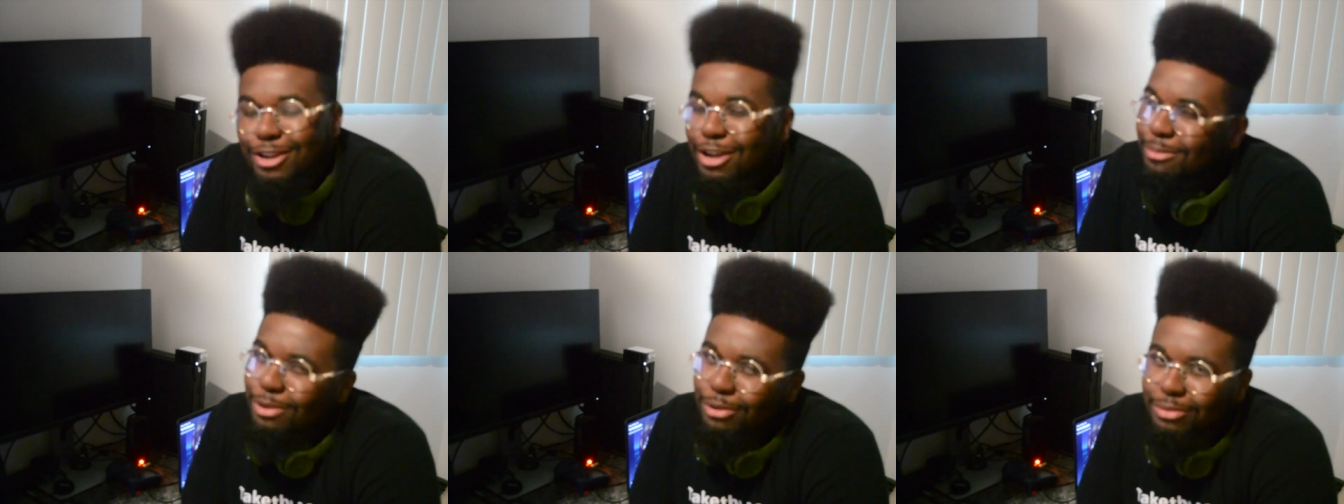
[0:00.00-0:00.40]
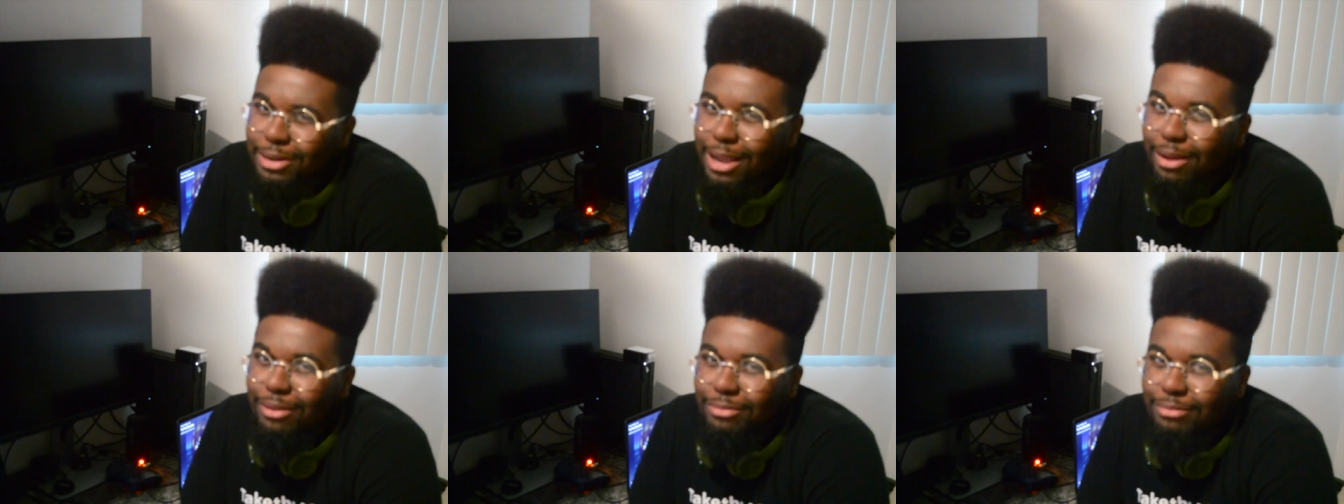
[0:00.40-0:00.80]
Come on
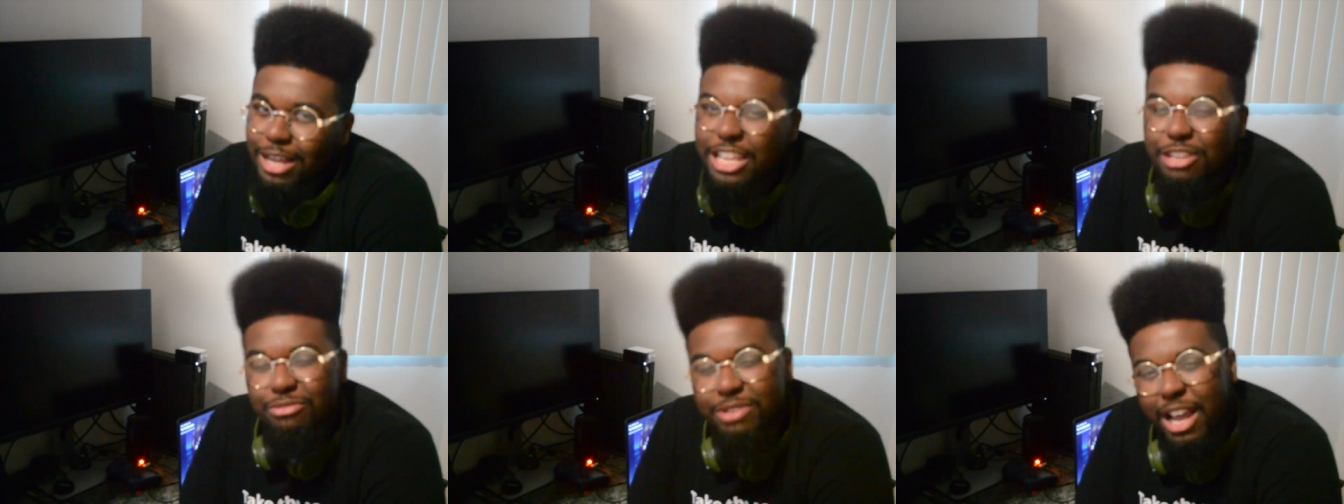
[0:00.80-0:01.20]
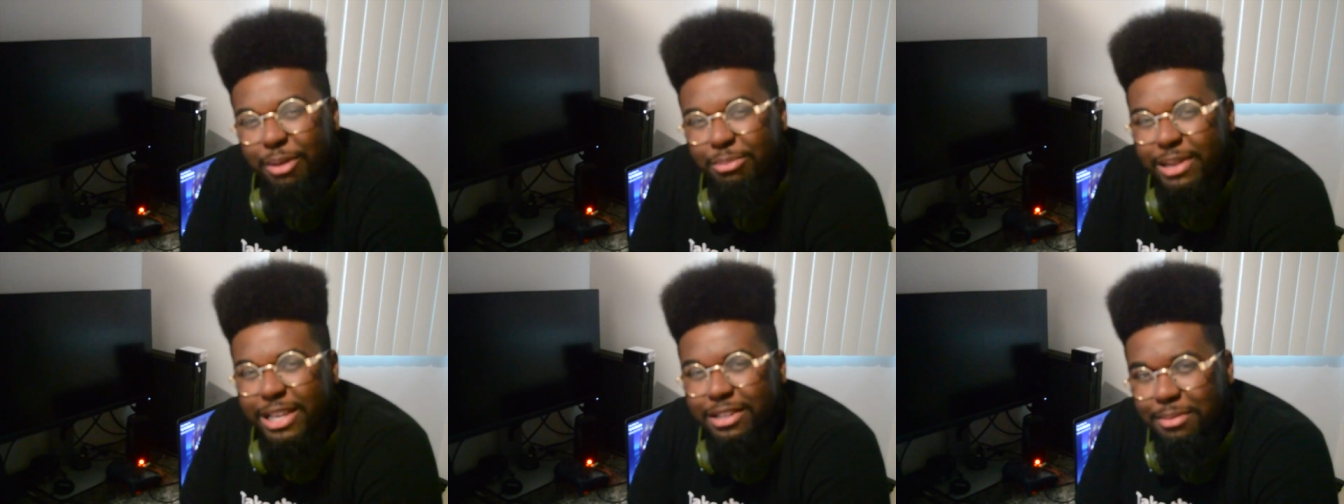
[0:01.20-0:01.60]
now. And you
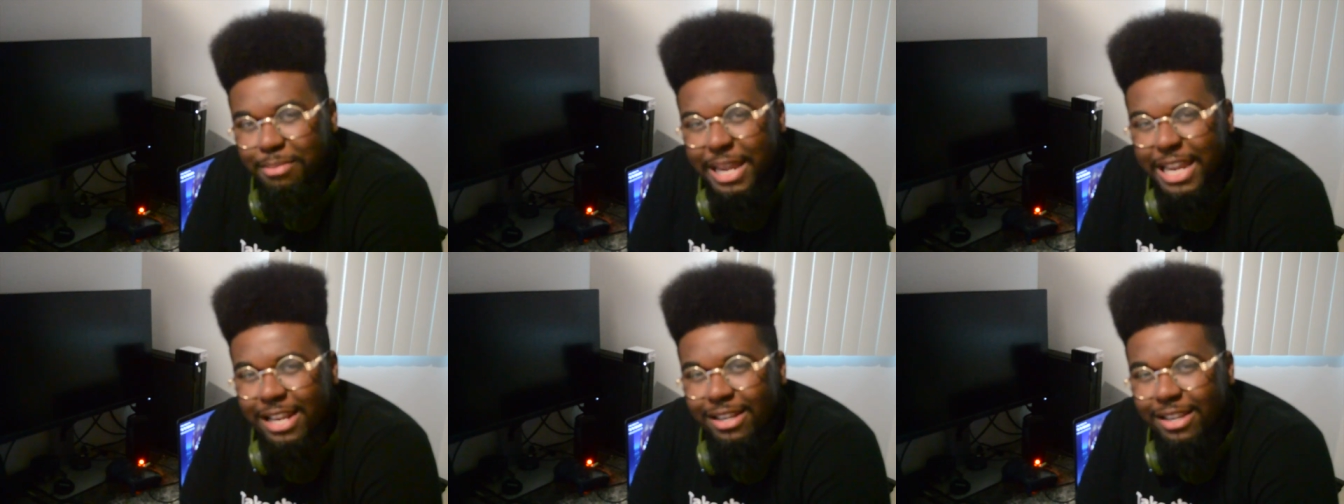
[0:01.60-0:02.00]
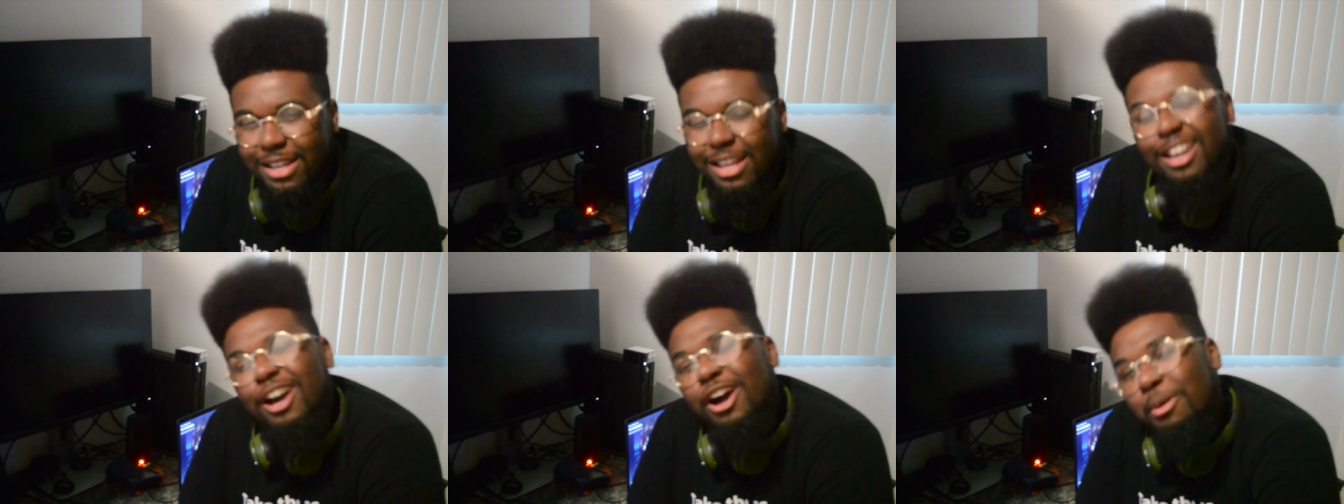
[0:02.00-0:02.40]
downplay the man.
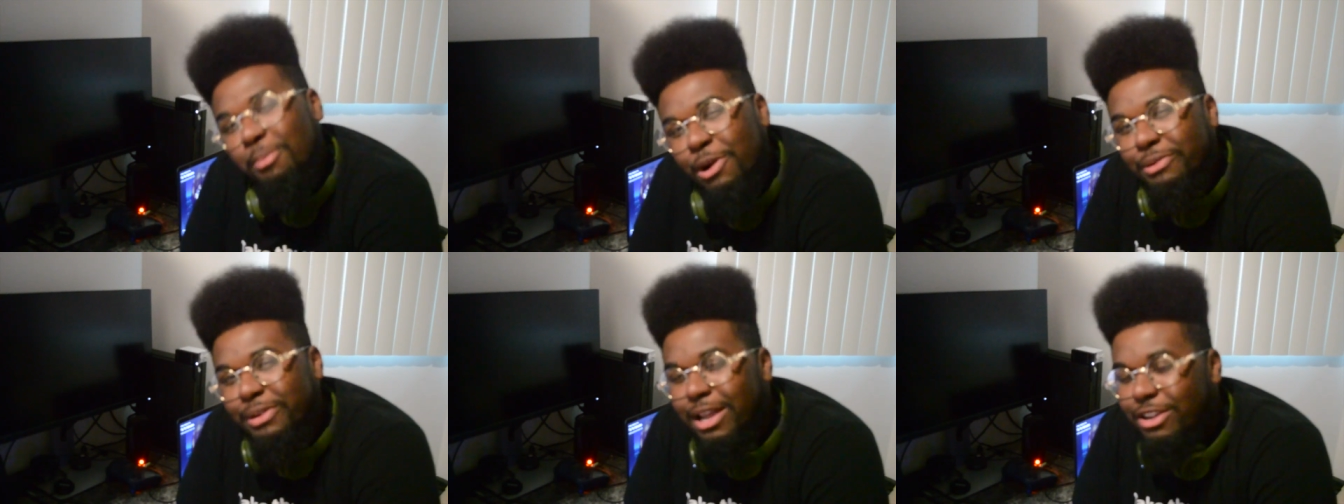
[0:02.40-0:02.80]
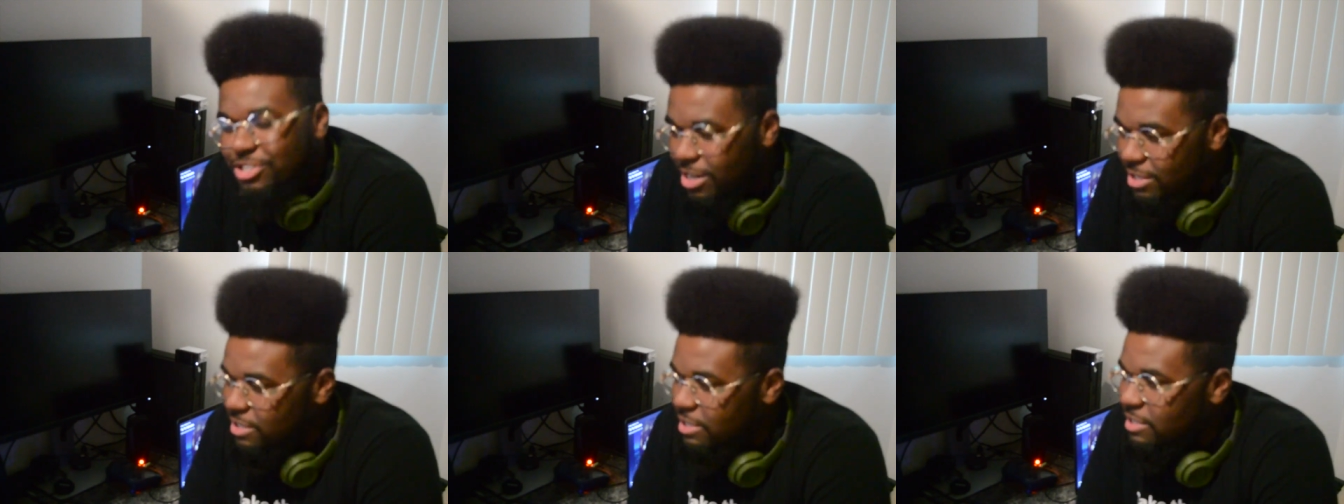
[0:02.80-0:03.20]
Come on now.
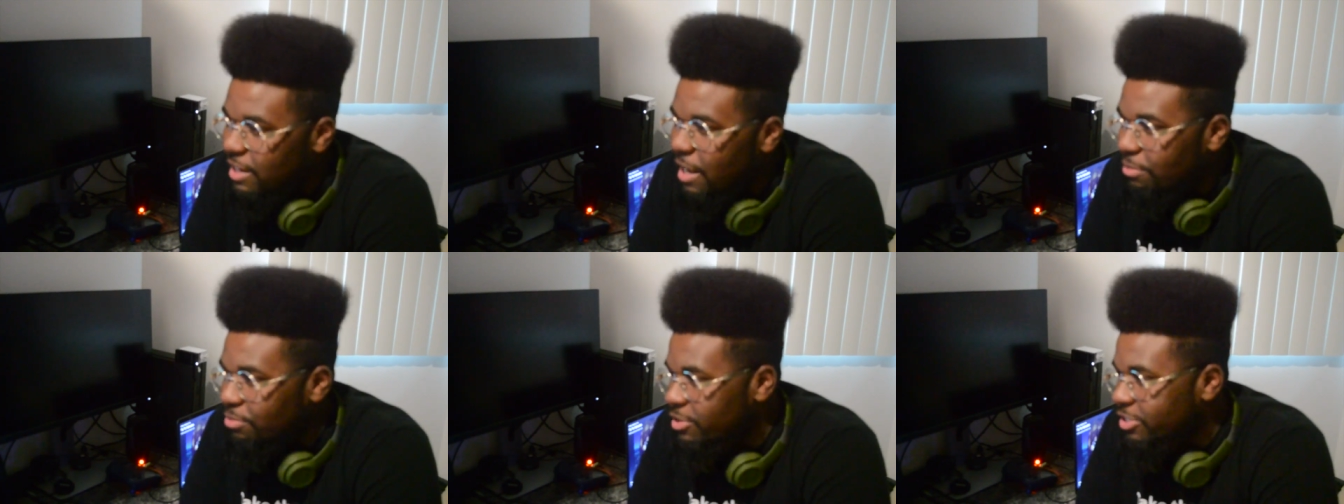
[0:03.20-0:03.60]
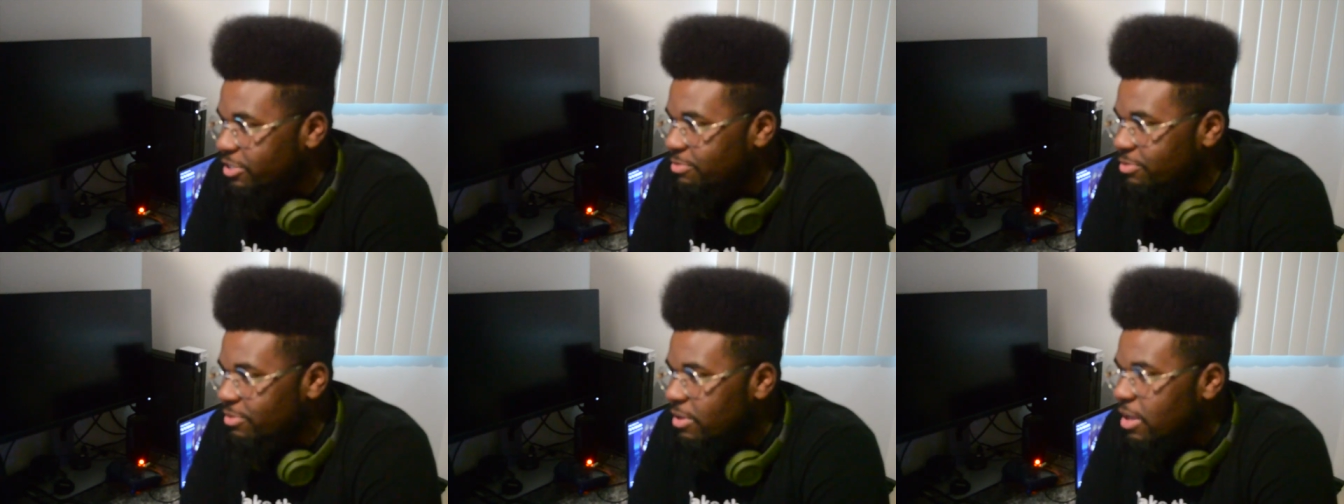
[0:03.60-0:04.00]
Shouts out to that
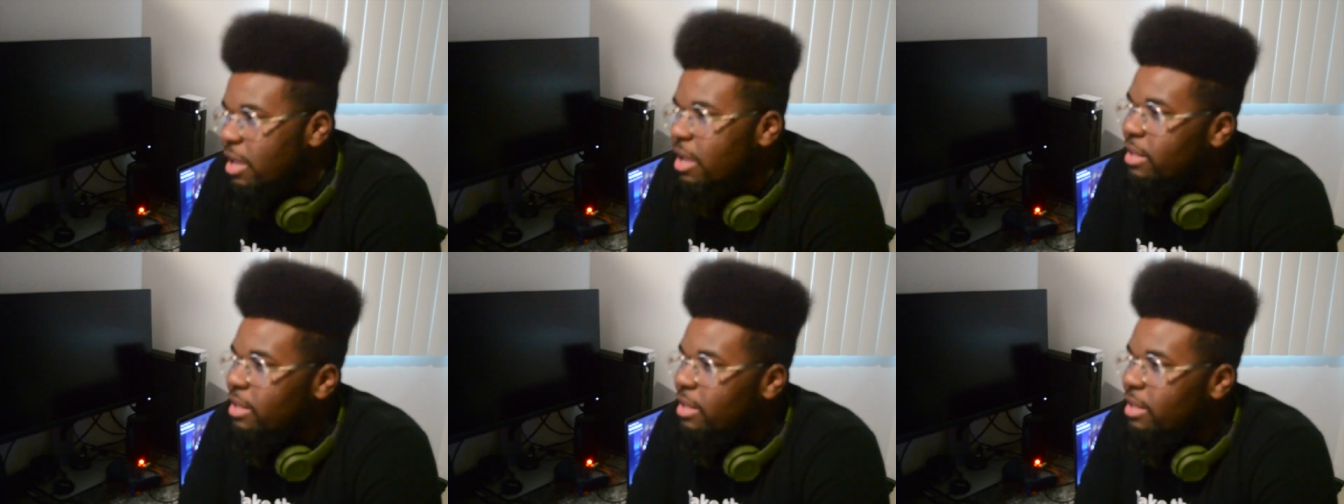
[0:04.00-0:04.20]
principal.